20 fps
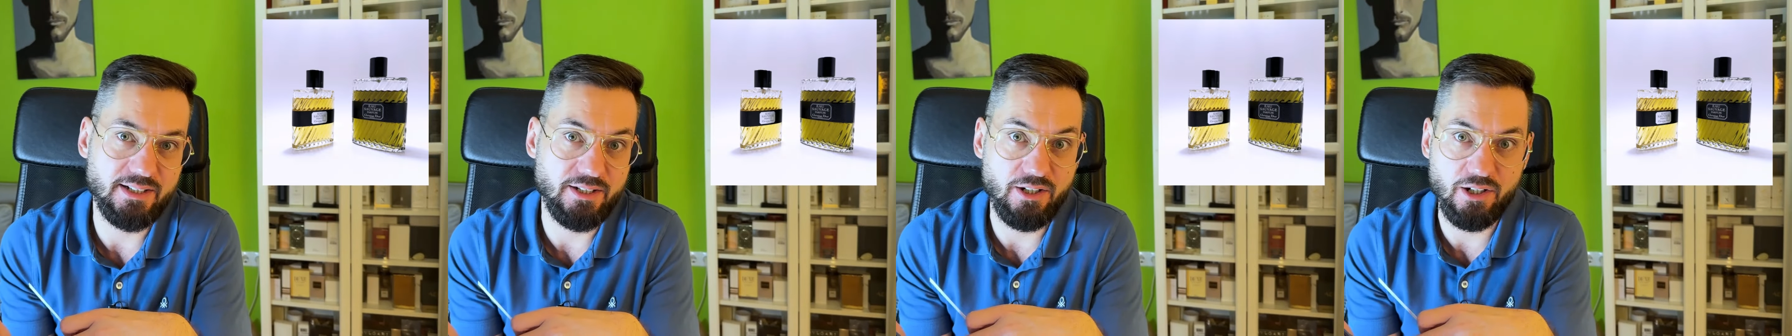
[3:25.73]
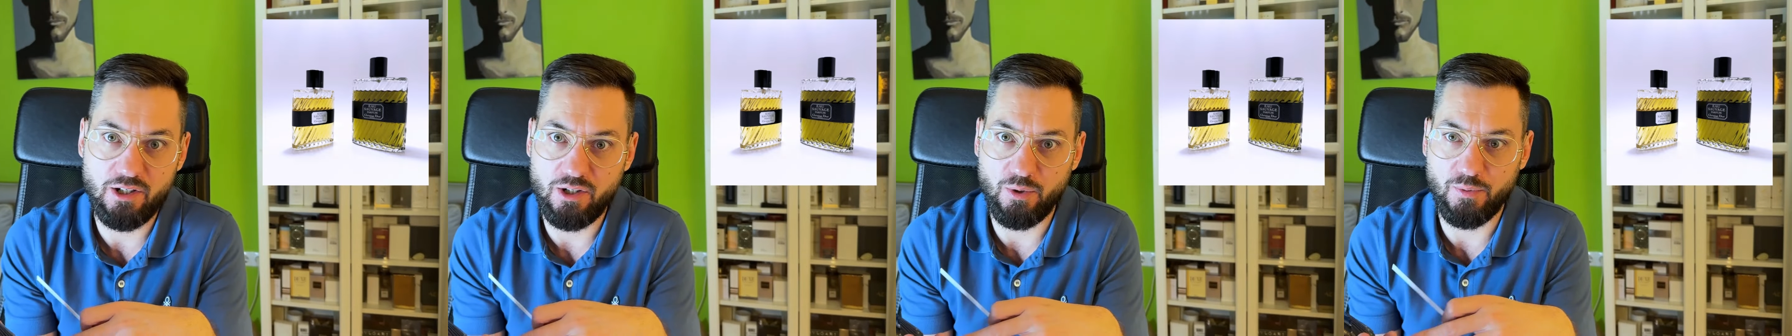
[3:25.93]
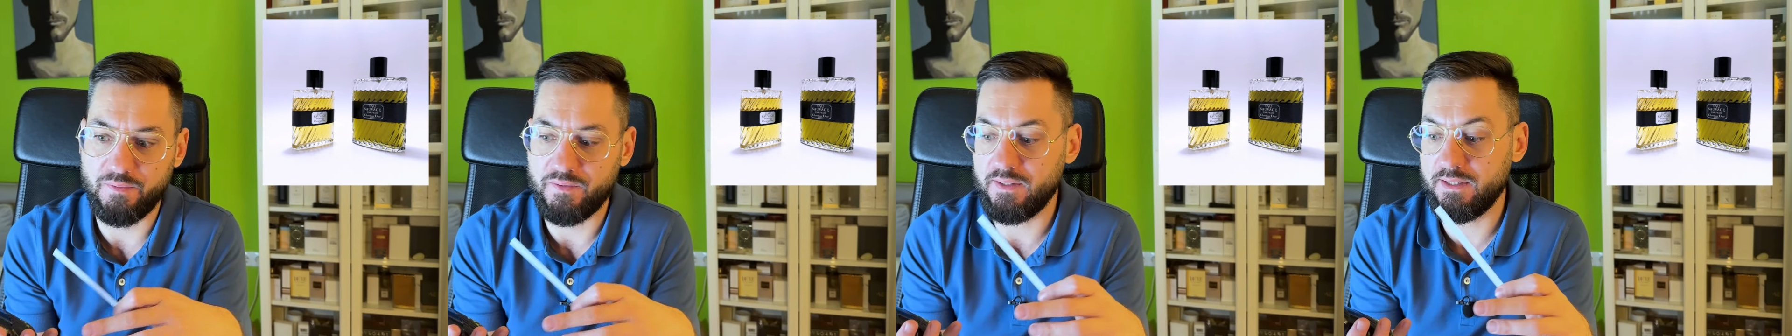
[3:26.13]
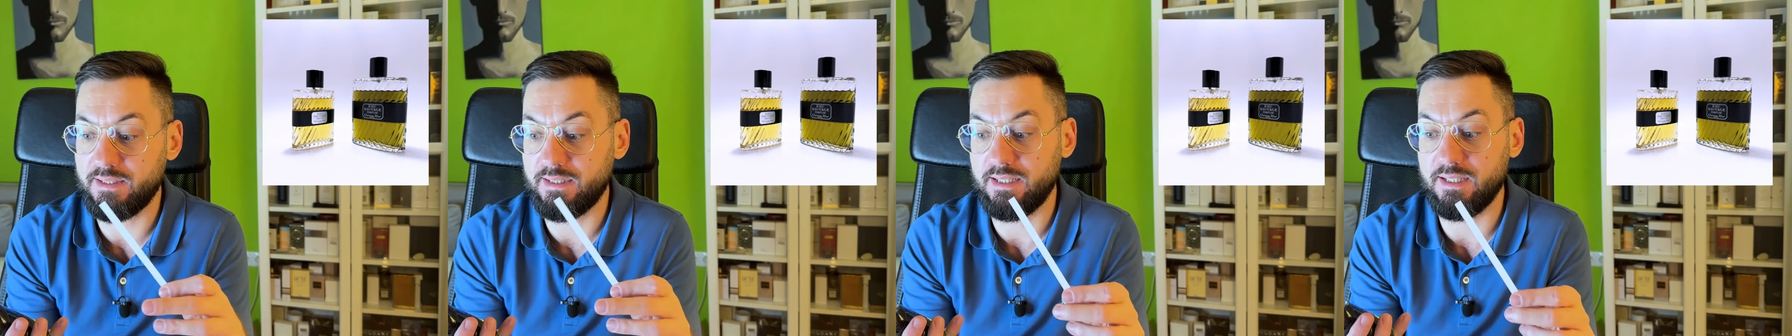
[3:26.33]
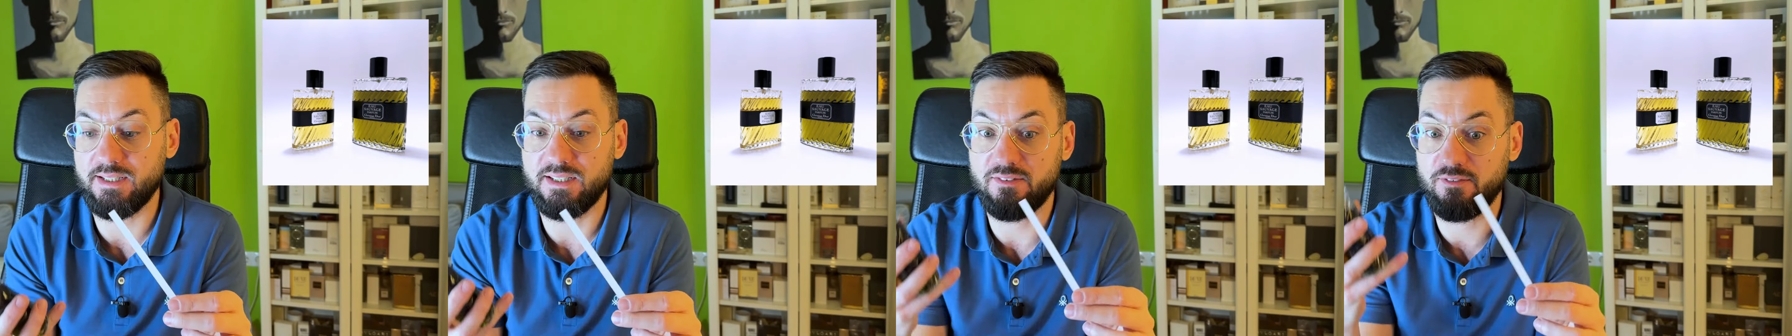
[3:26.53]
No,
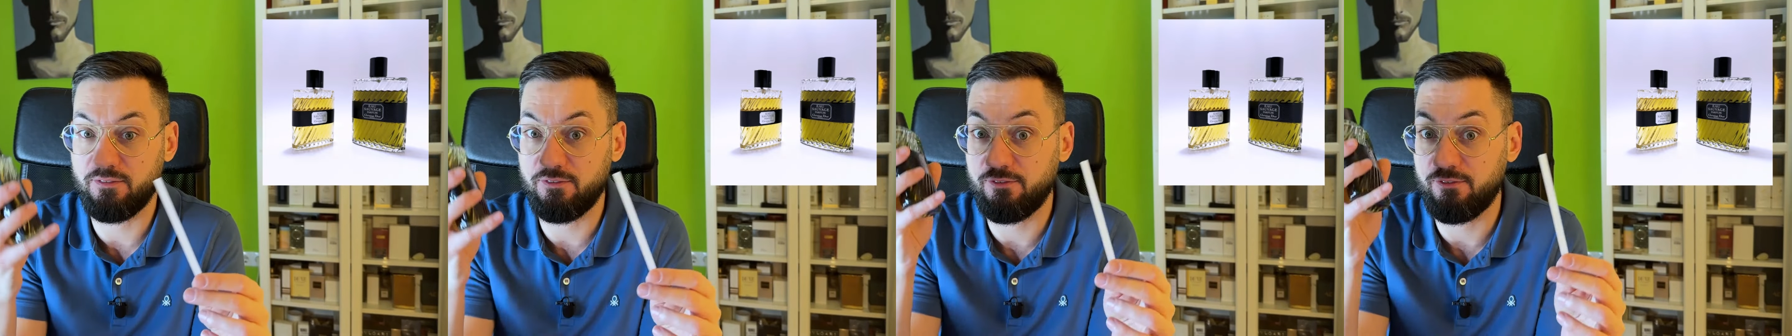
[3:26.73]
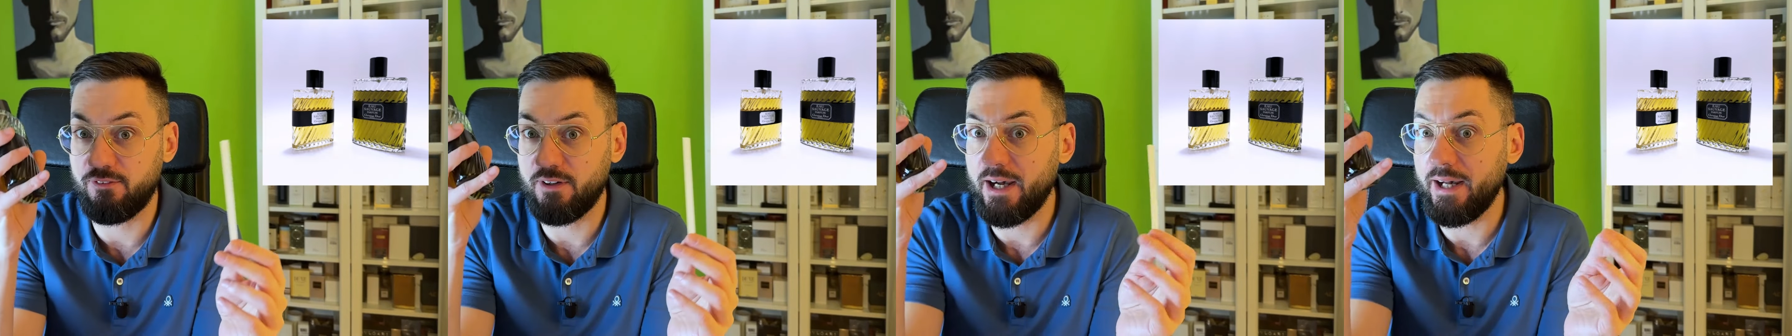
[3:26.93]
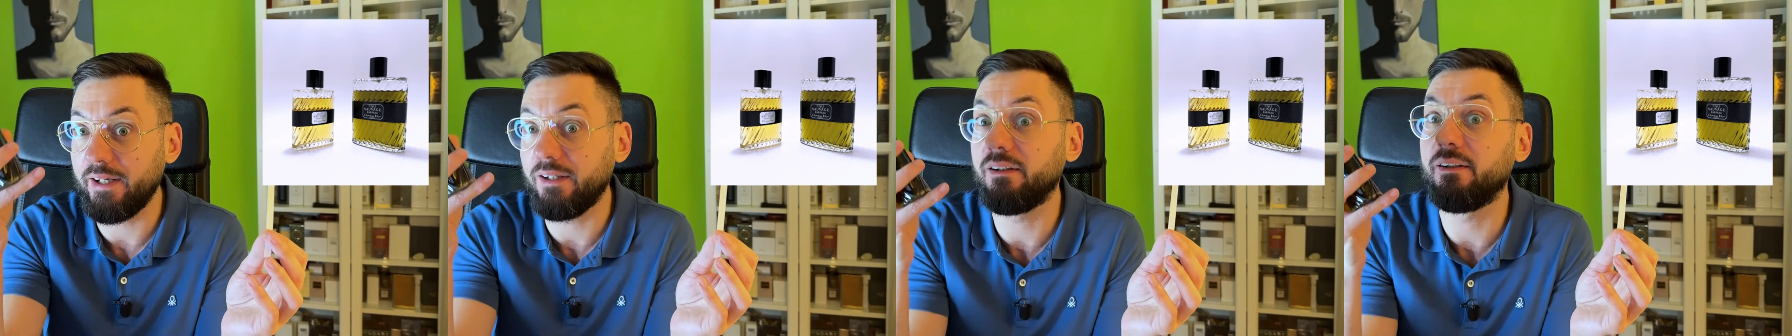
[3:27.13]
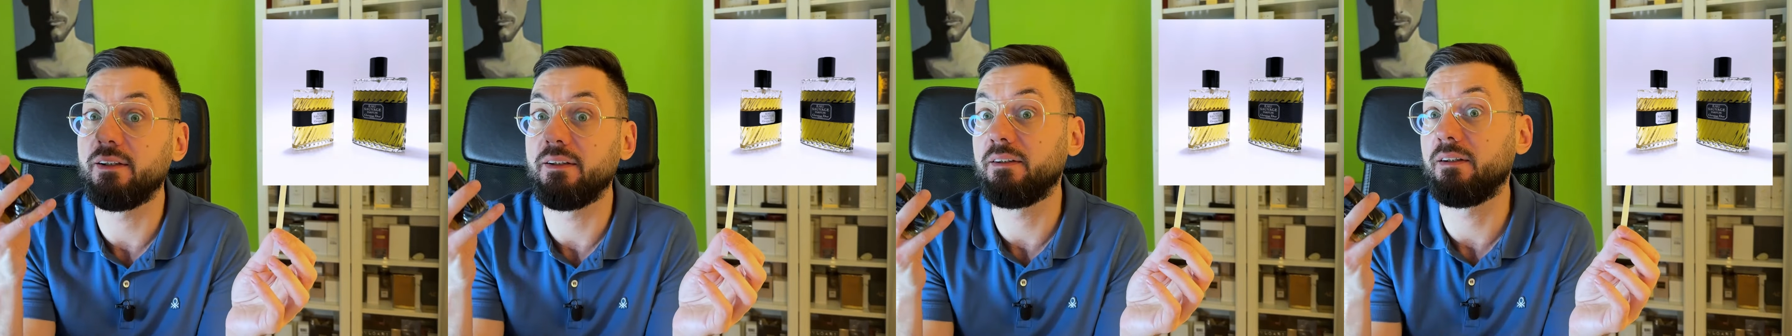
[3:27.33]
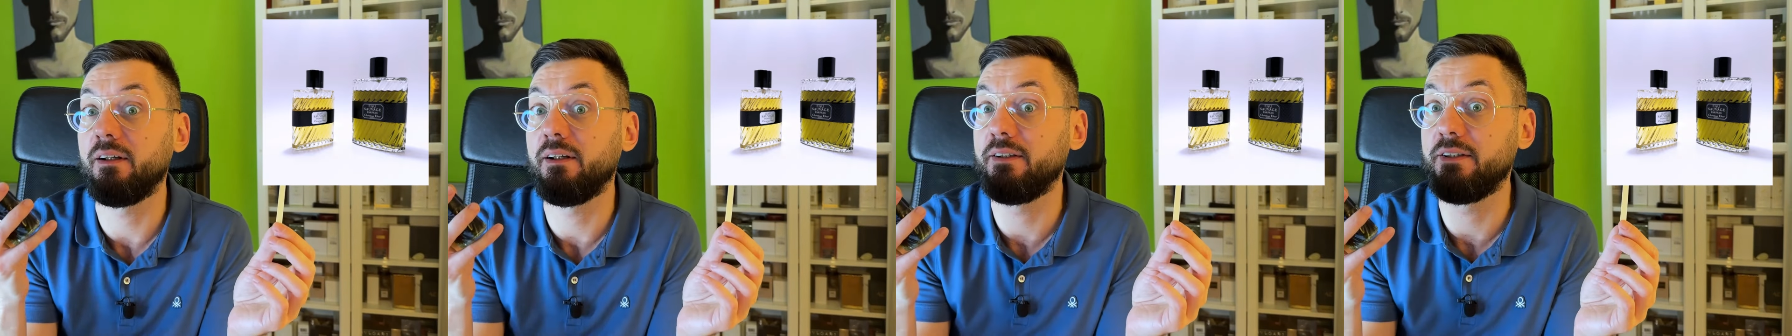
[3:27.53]
this is
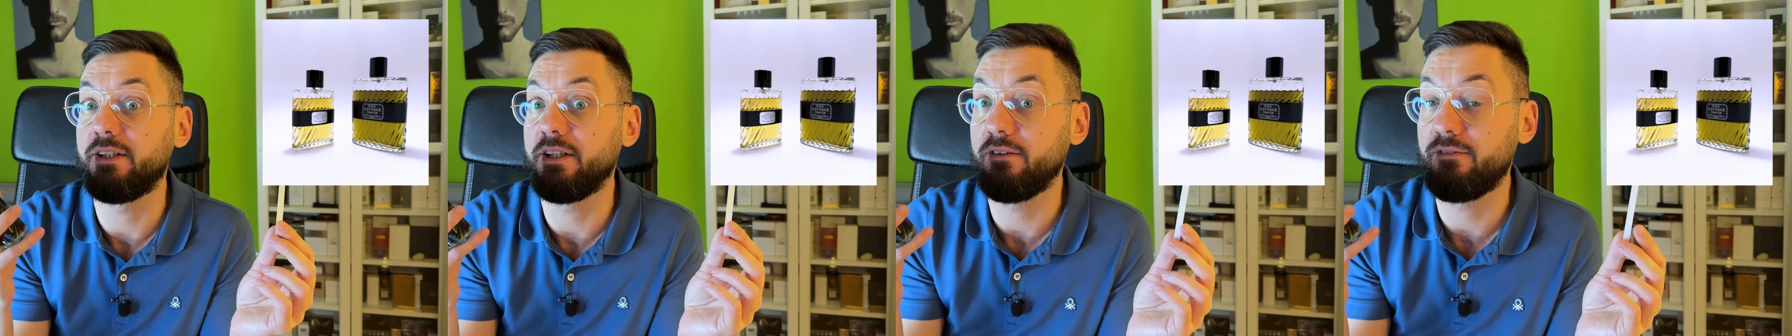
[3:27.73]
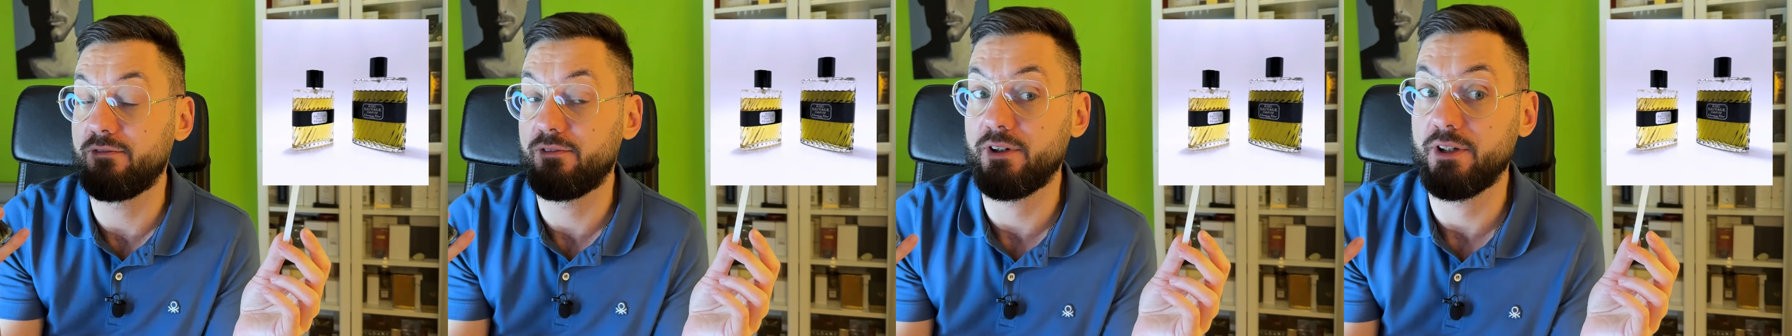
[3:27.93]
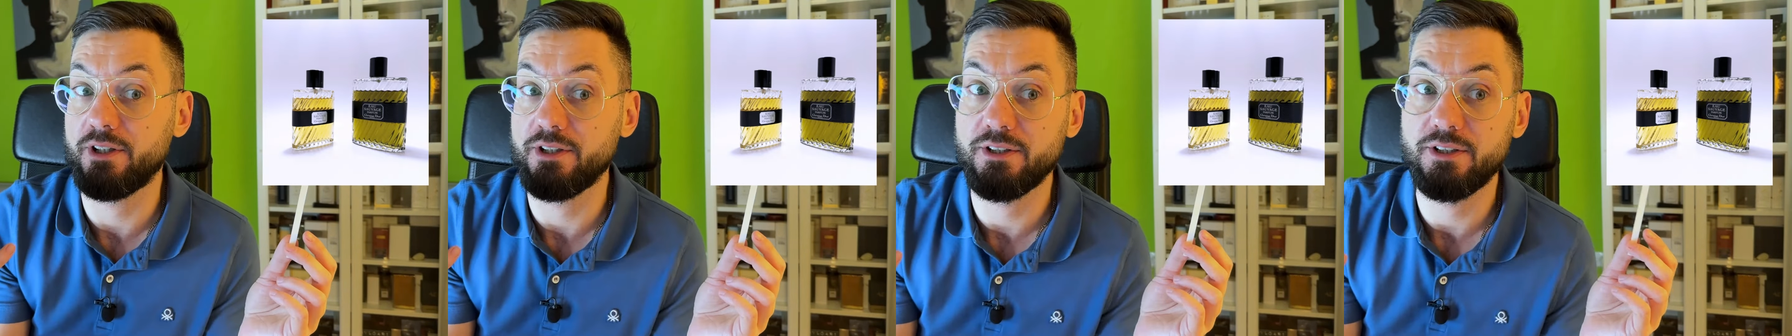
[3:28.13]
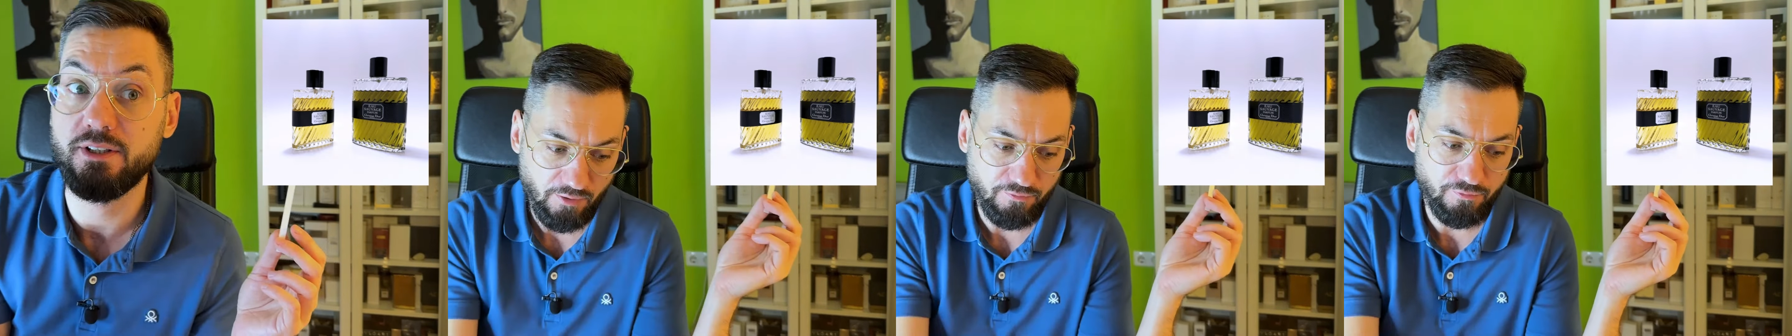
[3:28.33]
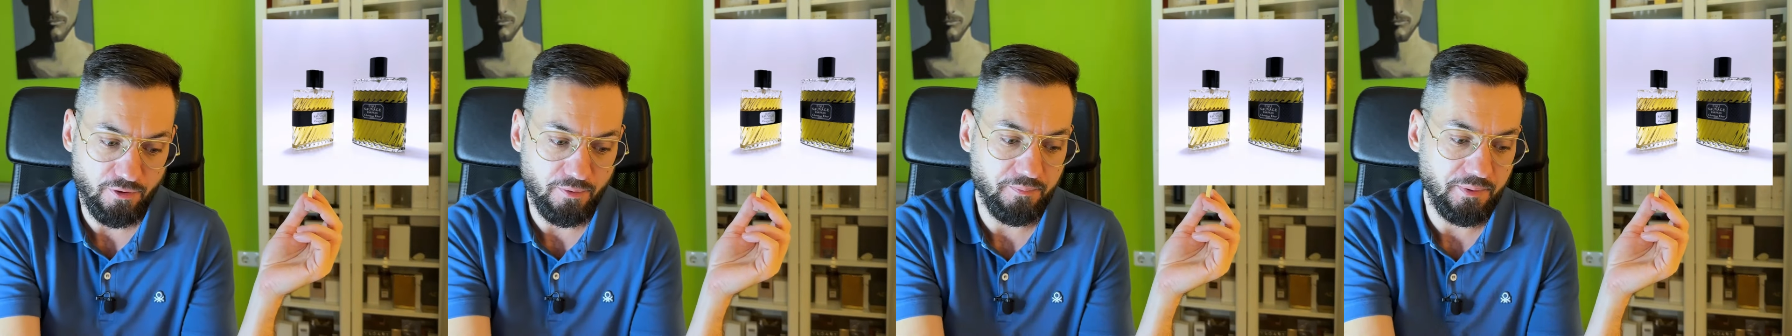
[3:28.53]
violently different
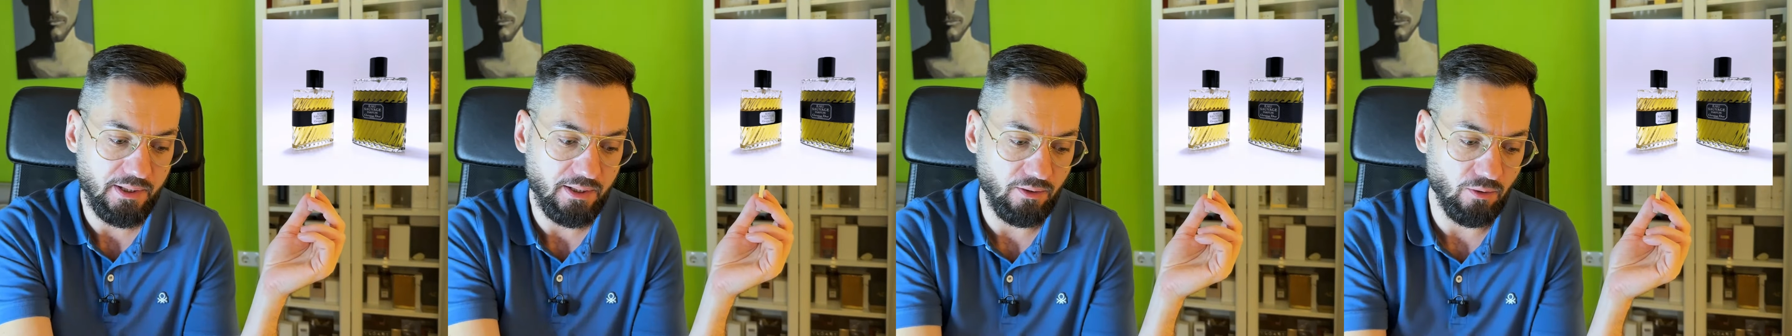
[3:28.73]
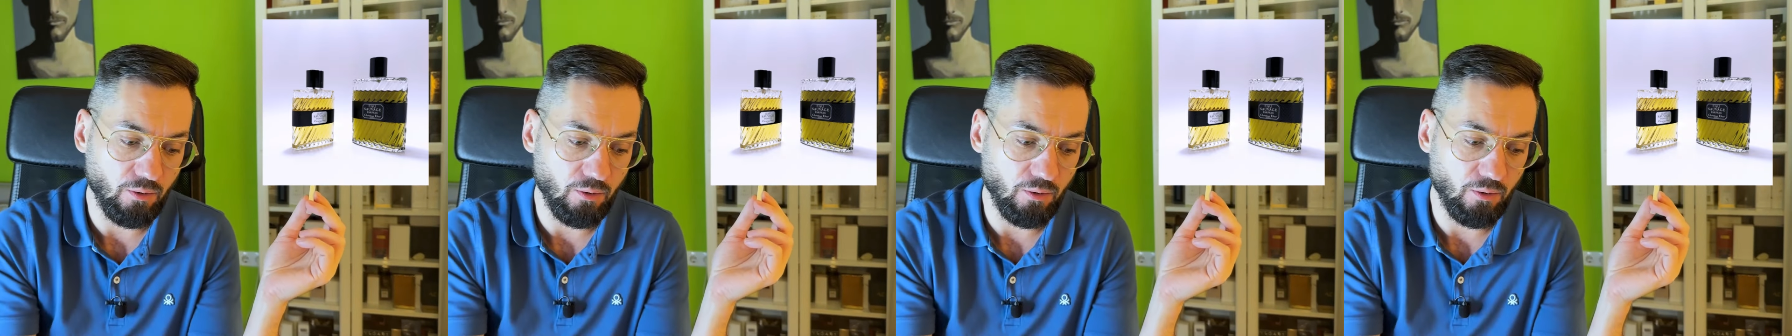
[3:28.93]
from the